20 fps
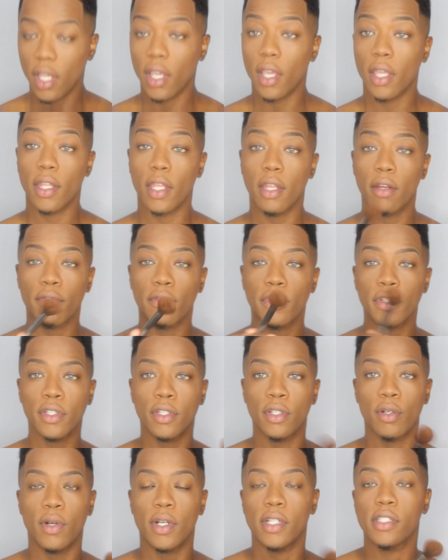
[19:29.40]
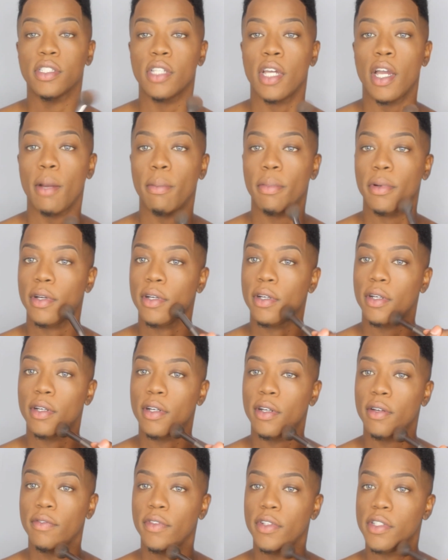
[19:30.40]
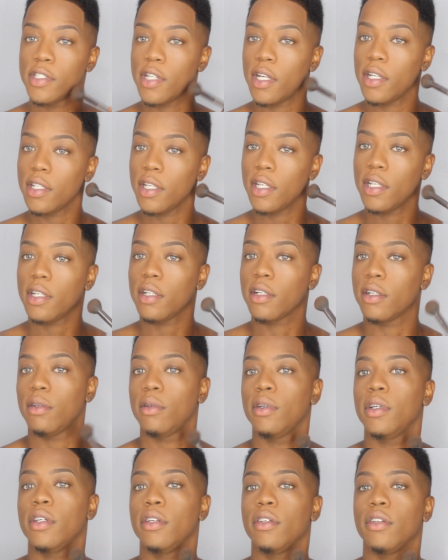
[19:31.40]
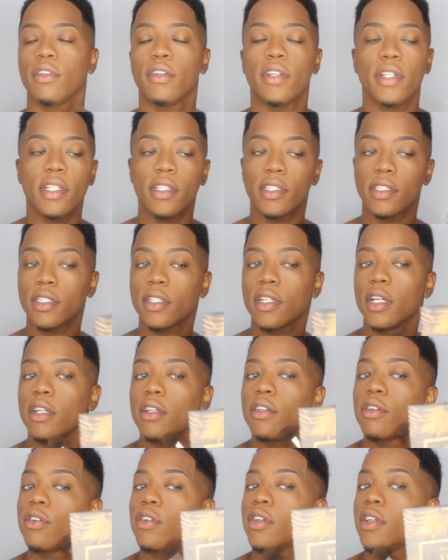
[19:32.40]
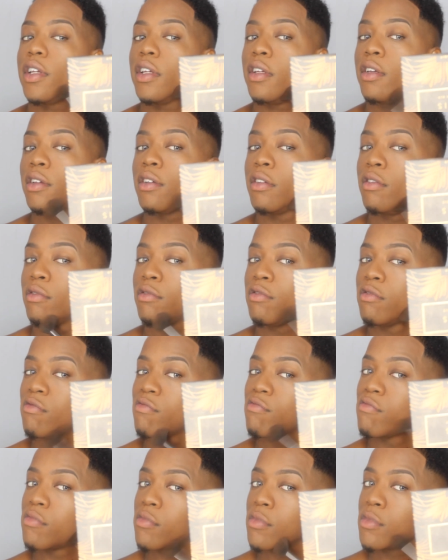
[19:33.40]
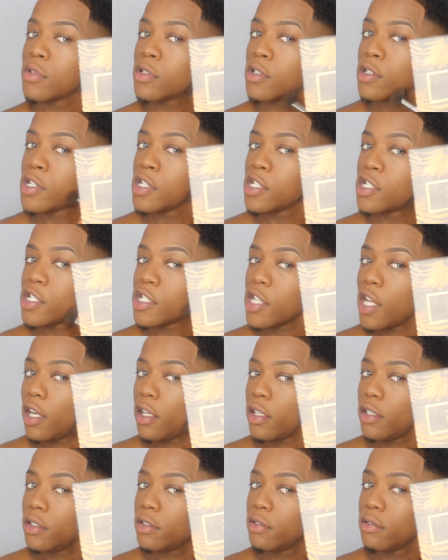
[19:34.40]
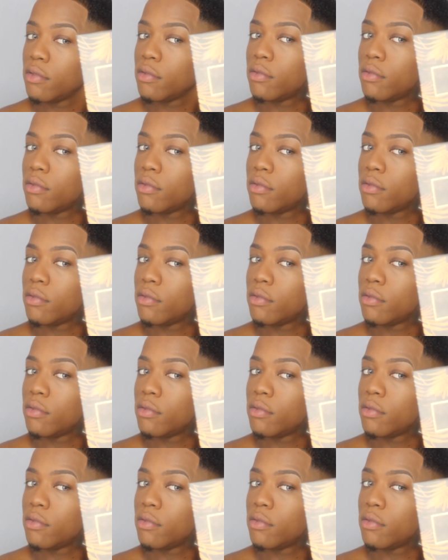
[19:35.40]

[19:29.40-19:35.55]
And I don't really go on top of the jawline. I go underneath to kind of create a shadow.